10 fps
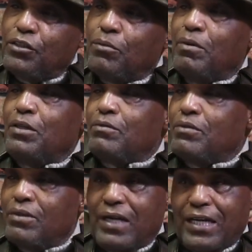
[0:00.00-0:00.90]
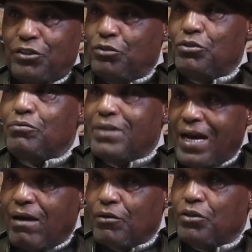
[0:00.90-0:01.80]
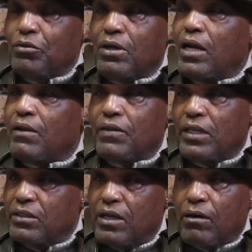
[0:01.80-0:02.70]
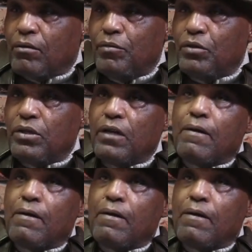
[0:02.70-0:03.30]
You mean, as you do now, you do a lot of things in our community.